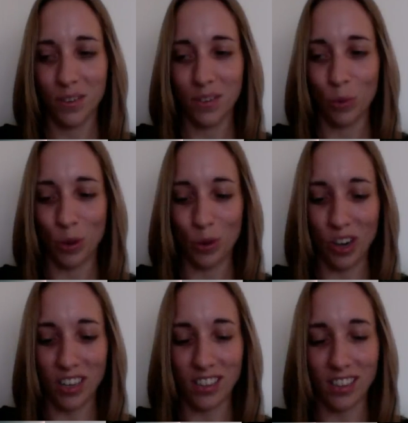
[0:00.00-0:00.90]
Whether or
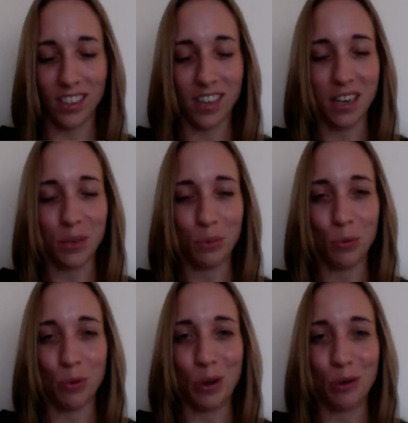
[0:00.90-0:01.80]
not the state is more
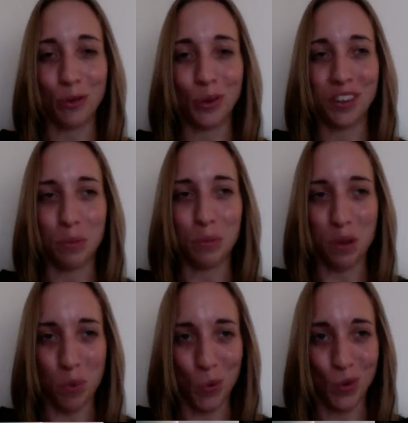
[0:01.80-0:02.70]
powerful than the
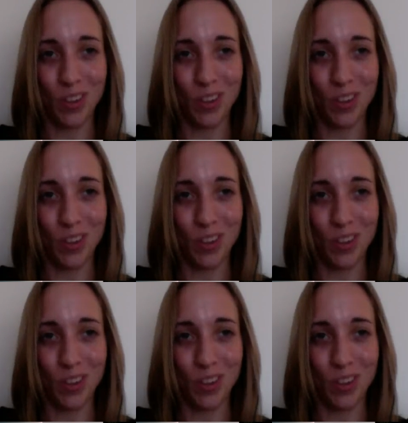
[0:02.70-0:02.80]
people?